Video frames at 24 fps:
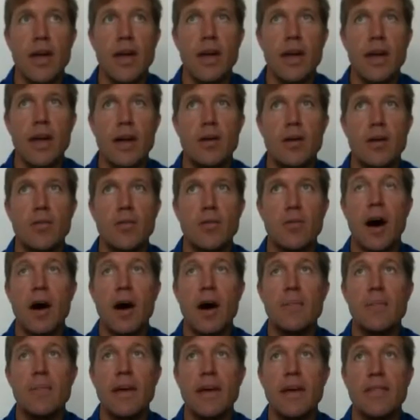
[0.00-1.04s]
they
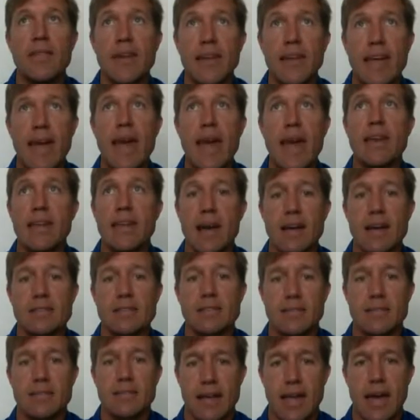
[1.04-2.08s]
can,
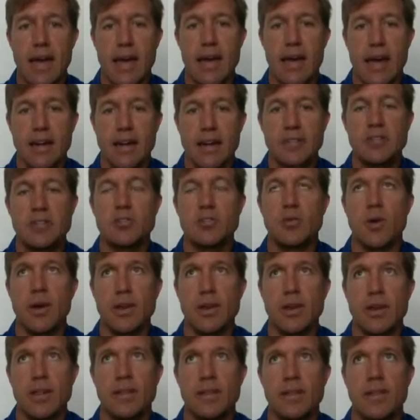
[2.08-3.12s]
yes. They can actually
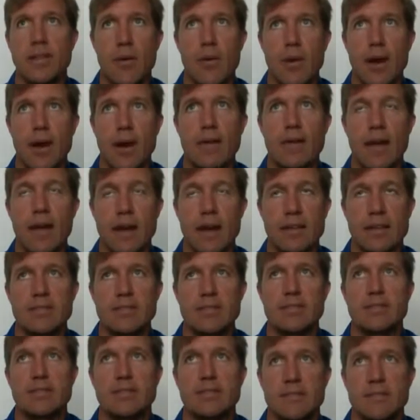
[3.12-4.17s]
join that way,
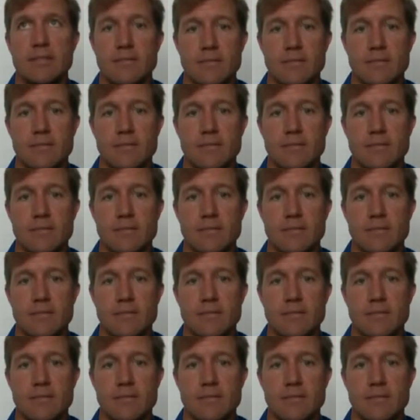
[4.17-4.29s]
yes.